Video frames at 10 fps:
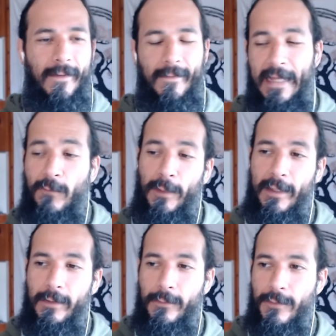That's what they
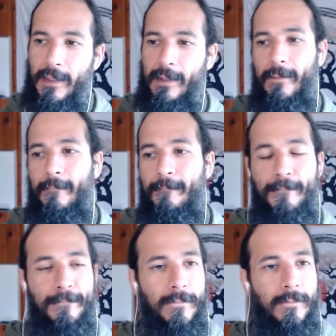use
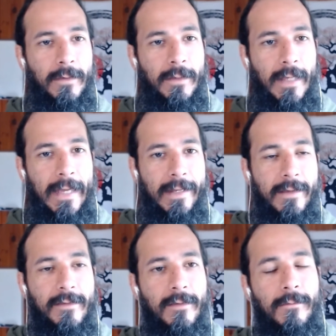in the
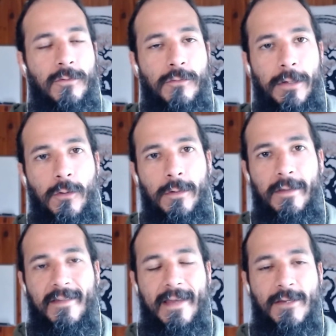80s to record
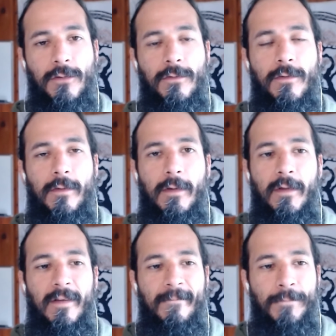the sessions.
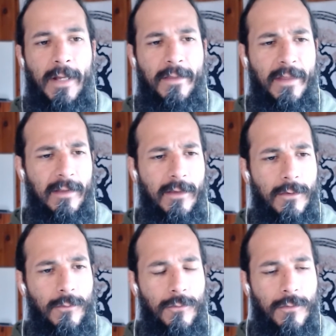And I think they
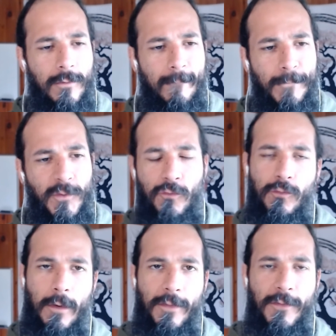use 2
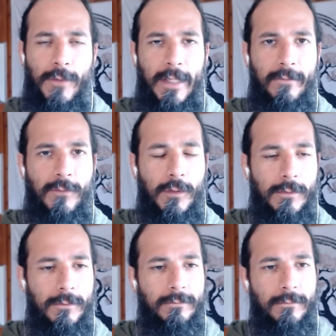or 3
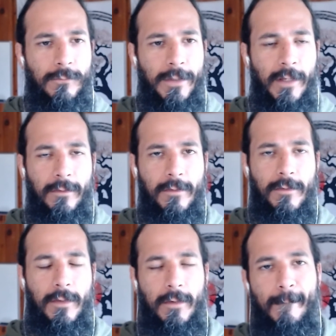for
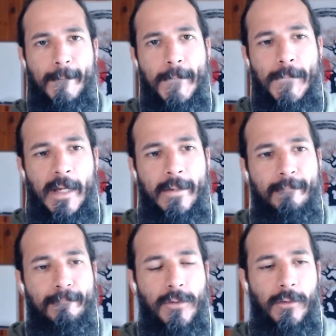redundancy, right?
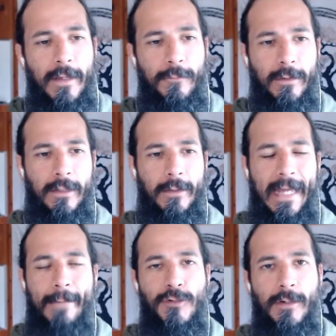So they could
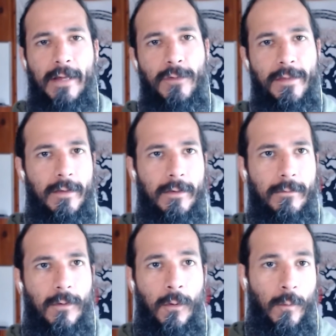capture
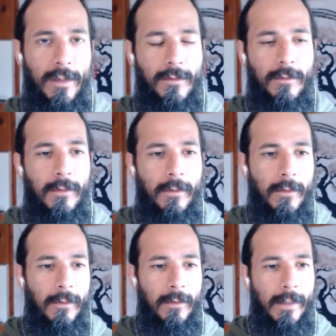everything always
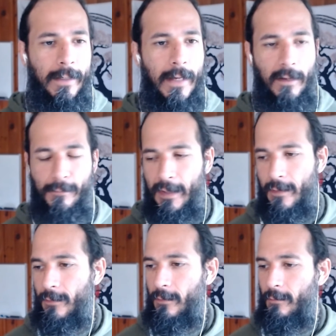and not
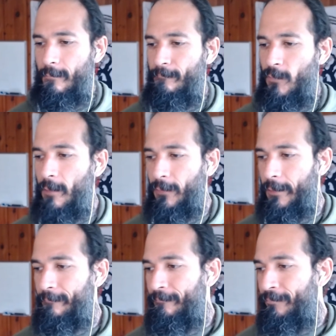miss something.